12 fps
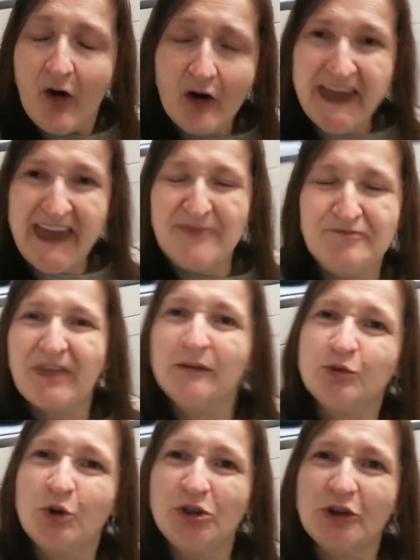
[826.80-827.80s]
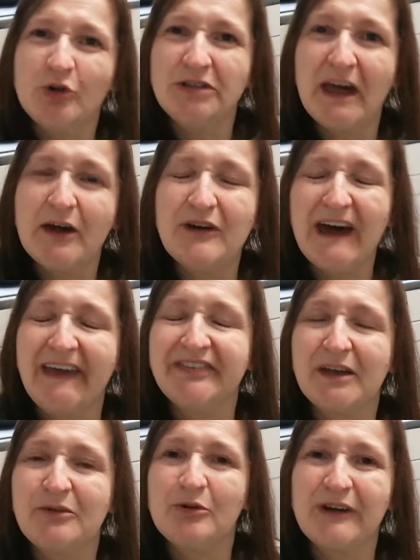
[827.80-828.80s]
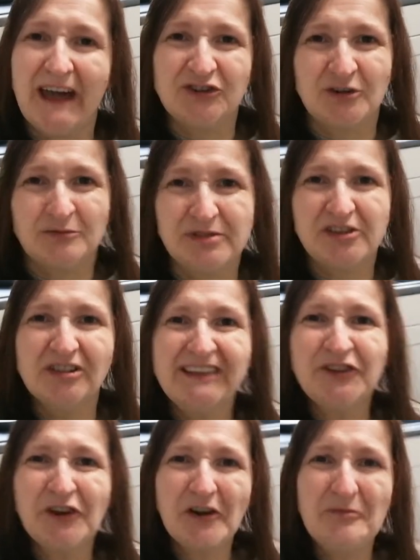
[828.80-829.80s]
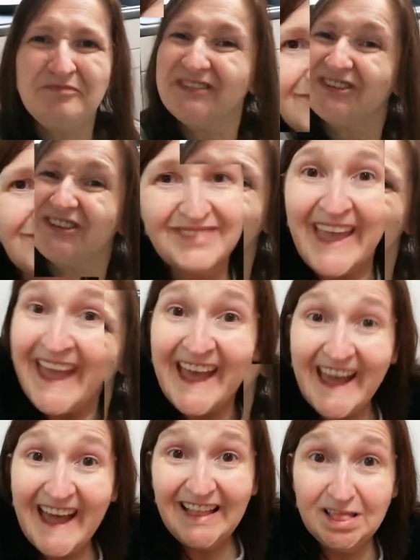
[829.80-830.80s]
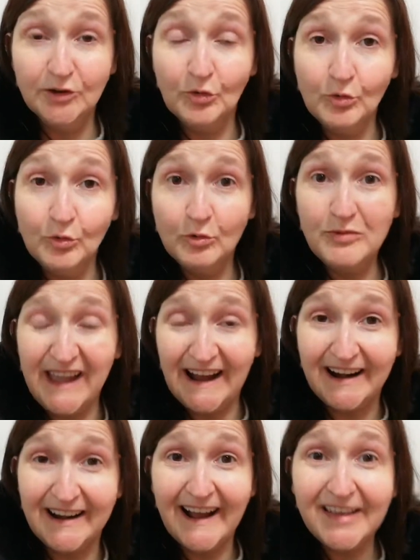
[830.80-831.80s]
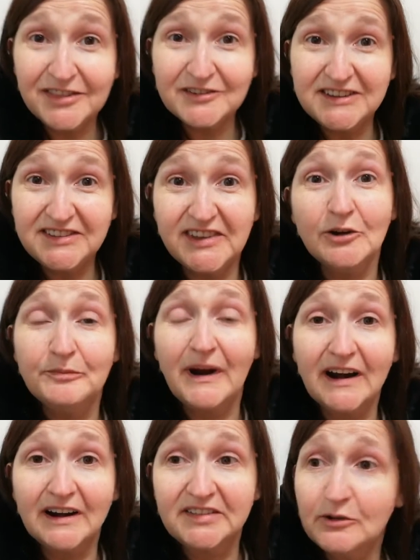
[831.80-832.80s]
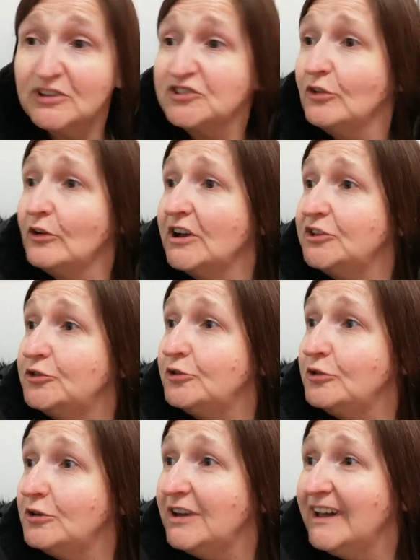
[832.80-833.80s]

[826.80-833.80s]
Okay, I'm going to go now and I will catch up with you later on. See you soon. Hello, we are at the retail park now. It's not at you.